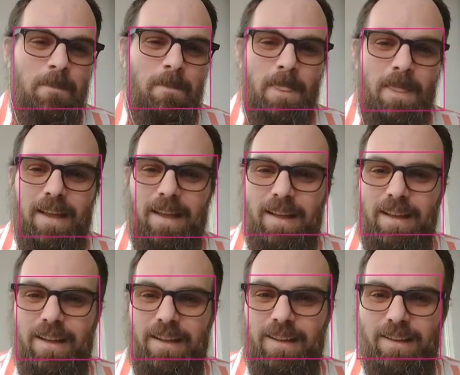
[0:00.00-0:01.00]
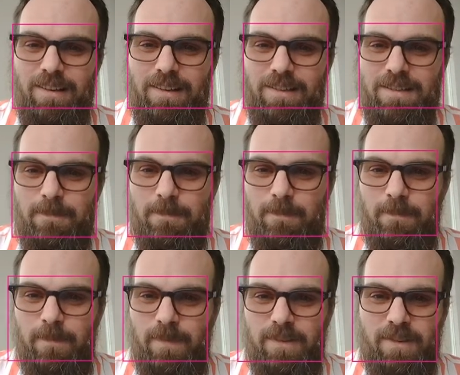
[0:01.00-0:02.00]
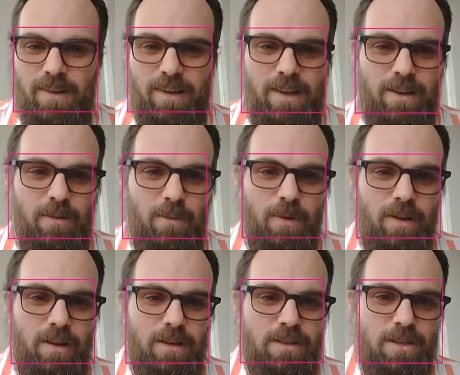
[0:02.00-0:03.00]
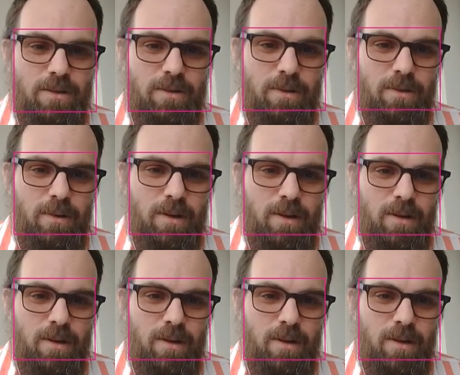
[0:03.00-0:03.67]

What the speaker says: And try again. 1, 2.